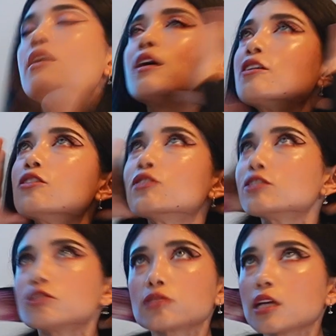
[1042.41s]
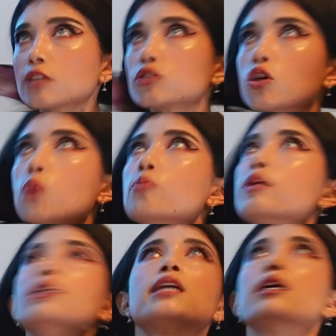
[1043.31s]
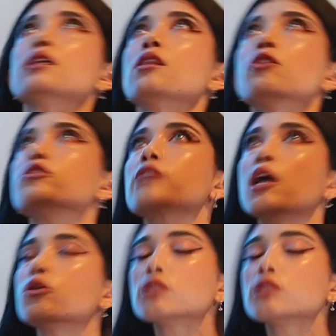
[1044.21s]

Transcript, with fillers: I don't know, it's just like so many, I lost count,